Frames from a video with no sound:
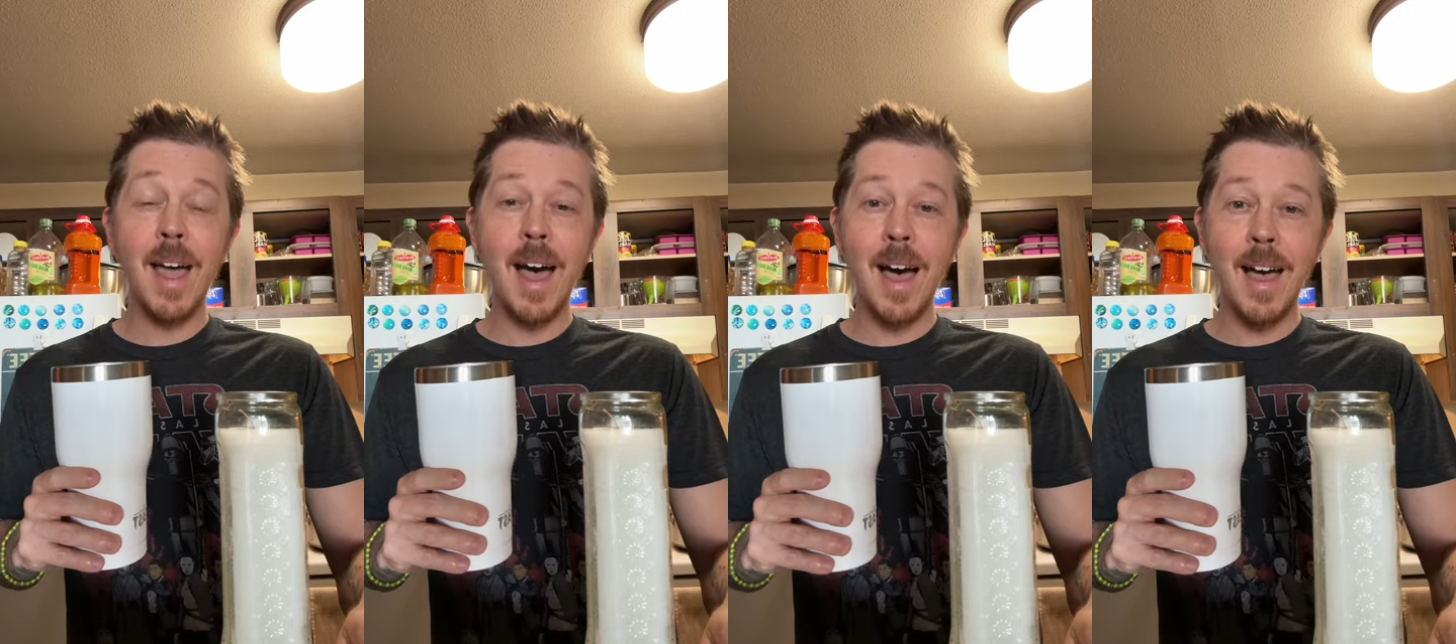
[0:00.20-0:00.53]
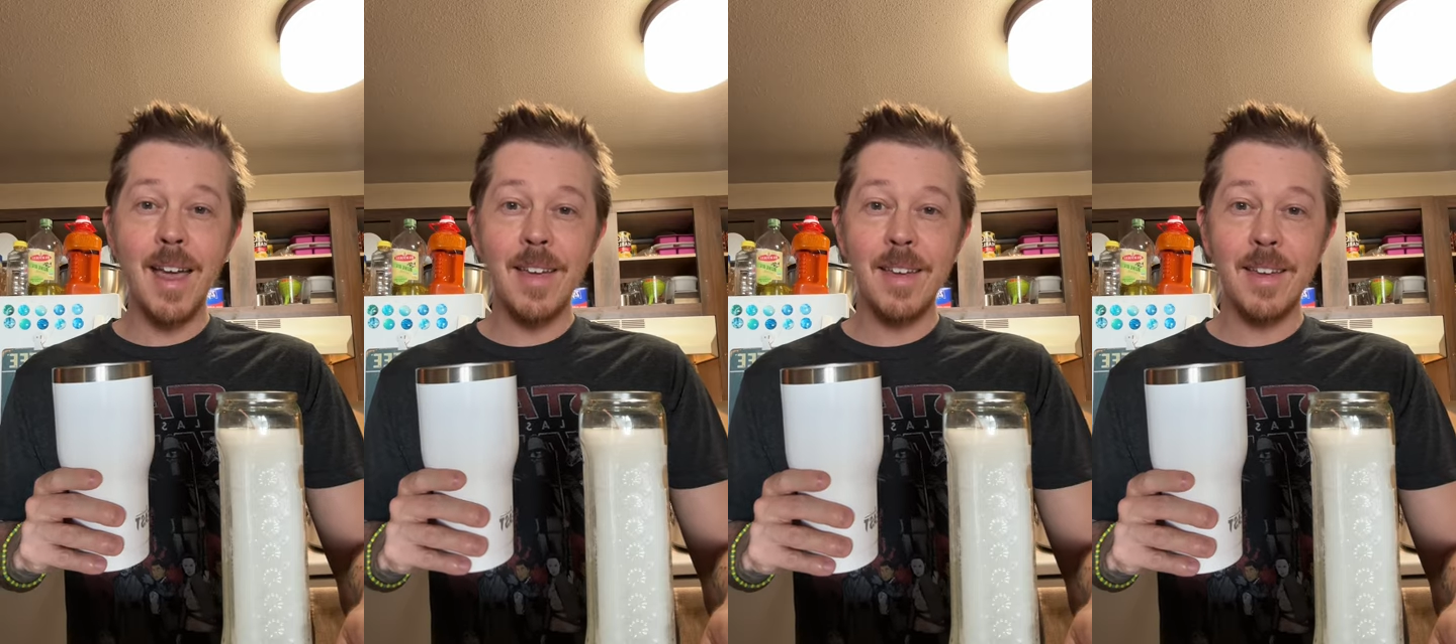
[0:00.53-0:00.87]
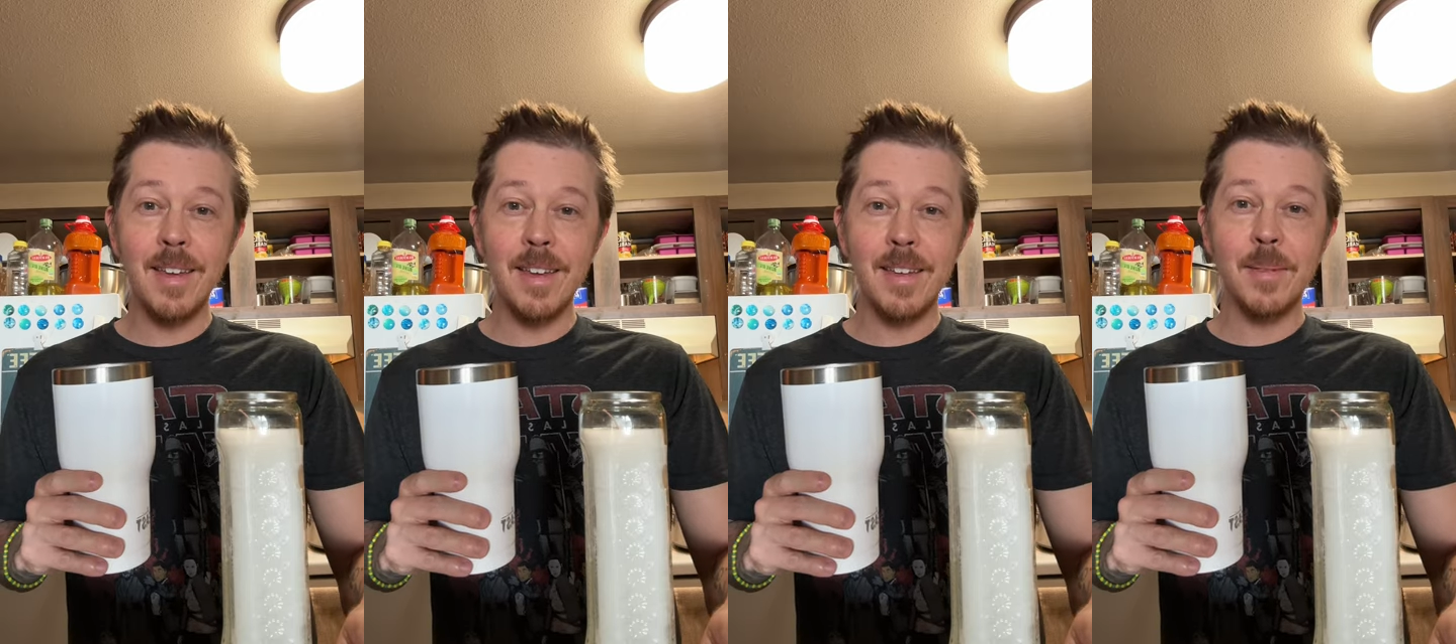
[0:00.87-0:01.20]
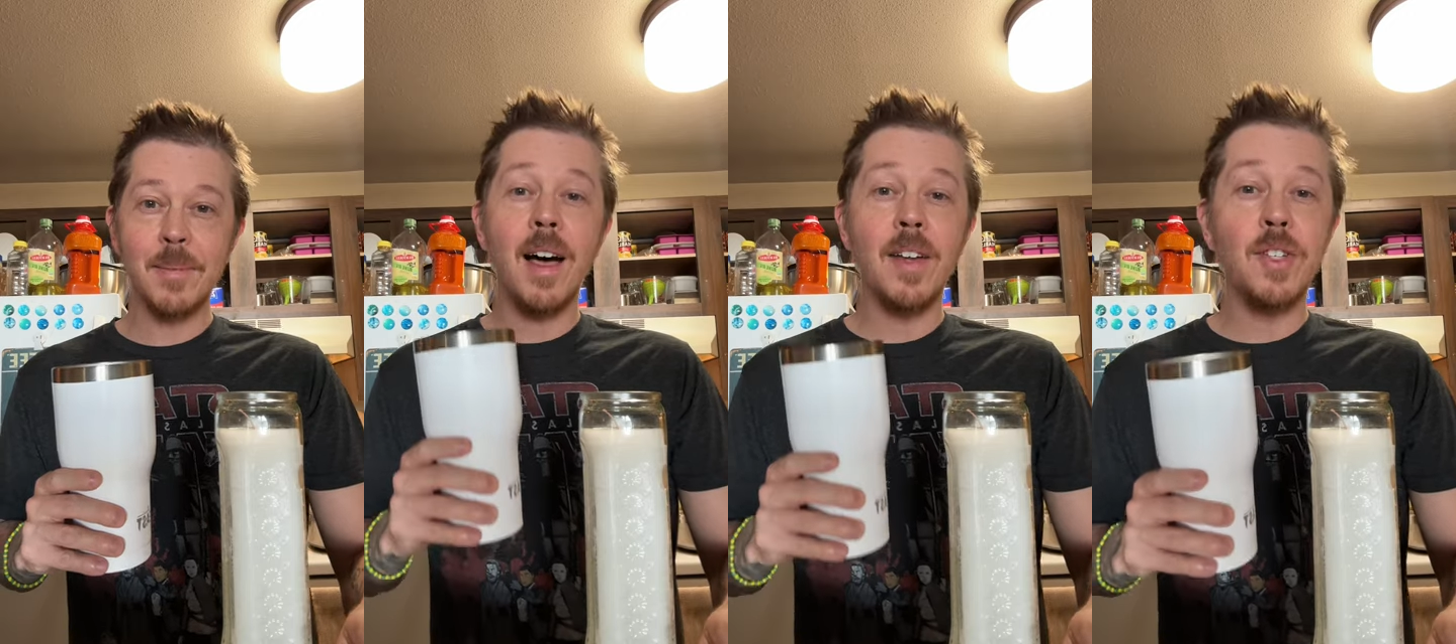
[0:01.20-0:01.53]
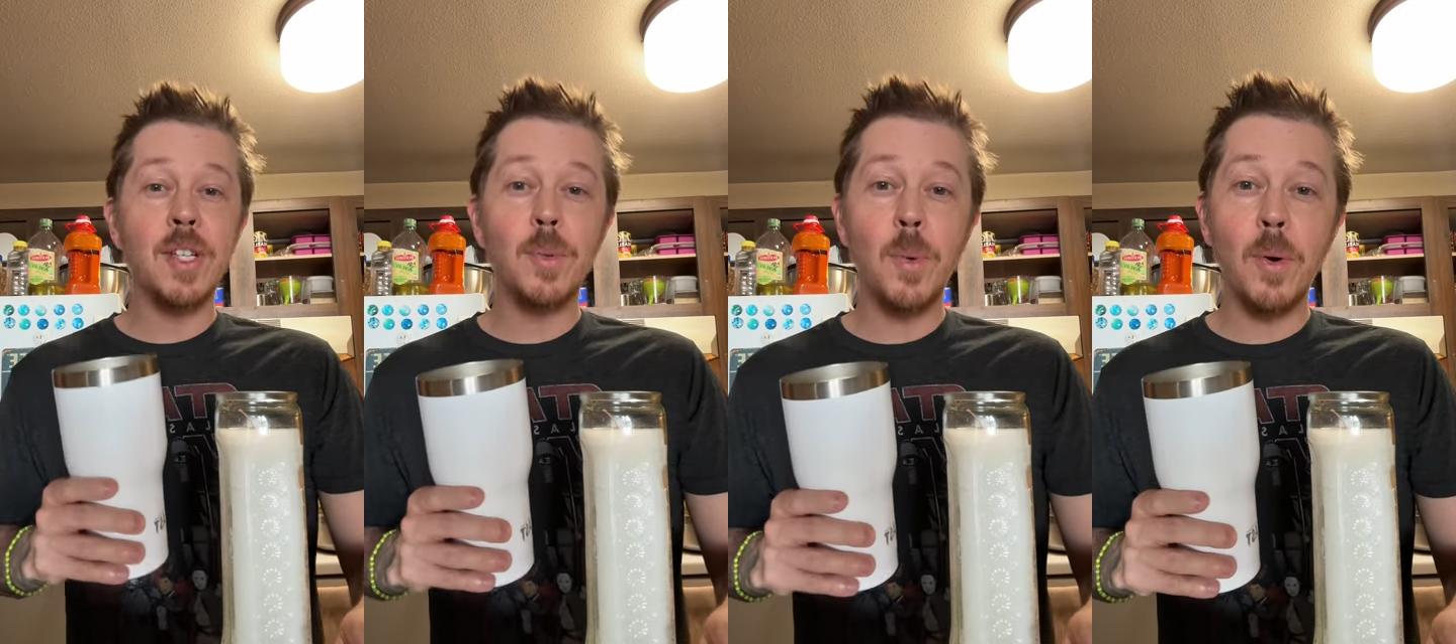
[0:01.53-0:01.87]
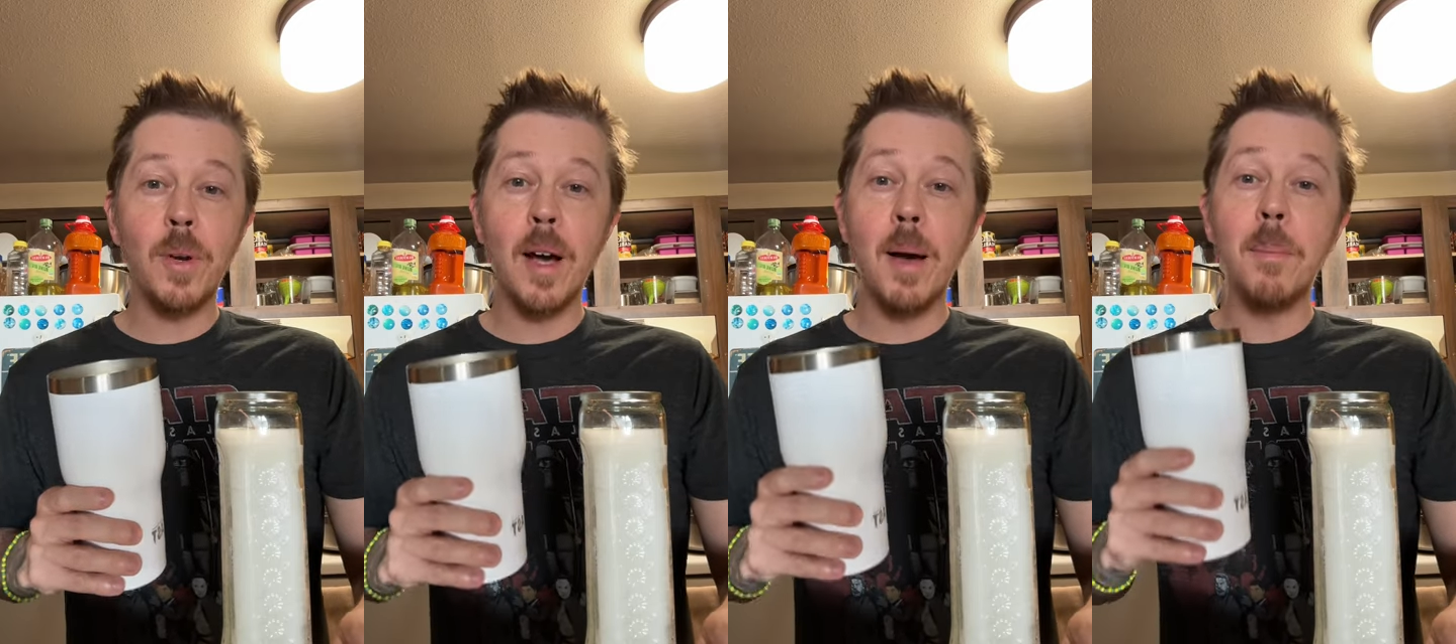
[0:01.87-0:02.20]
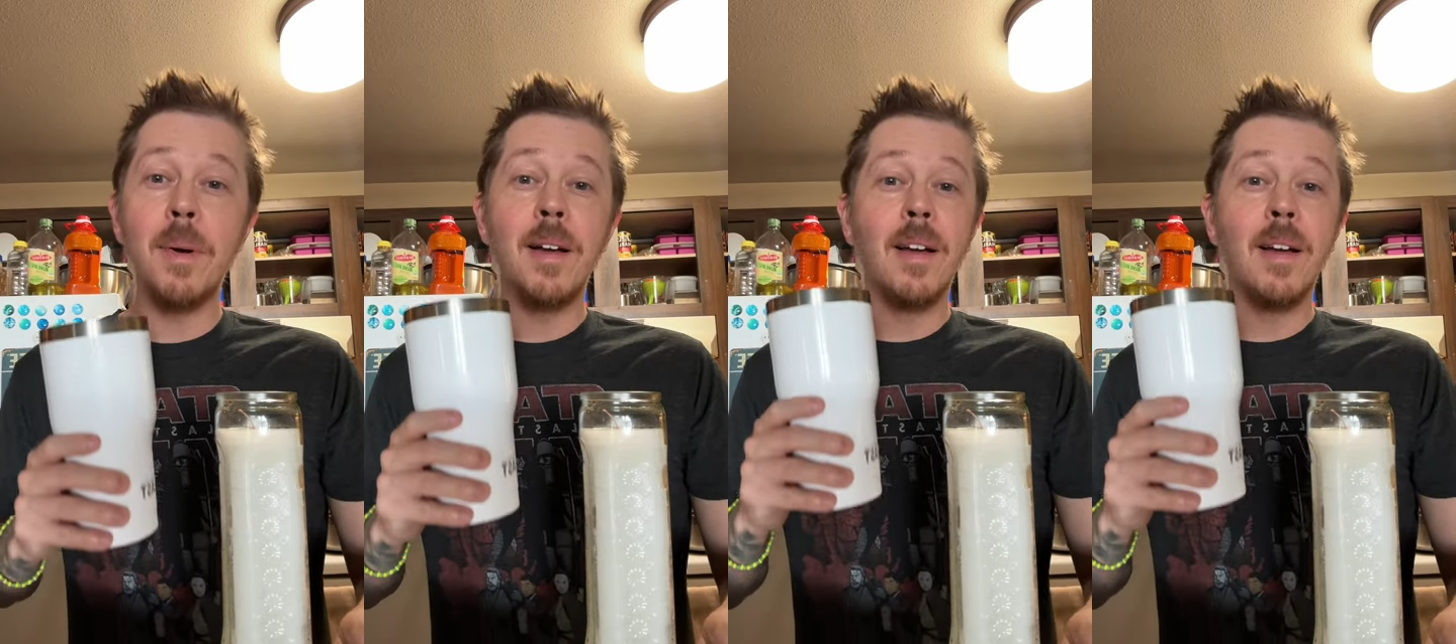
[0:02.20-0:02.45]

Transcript: Hi, I just woke up.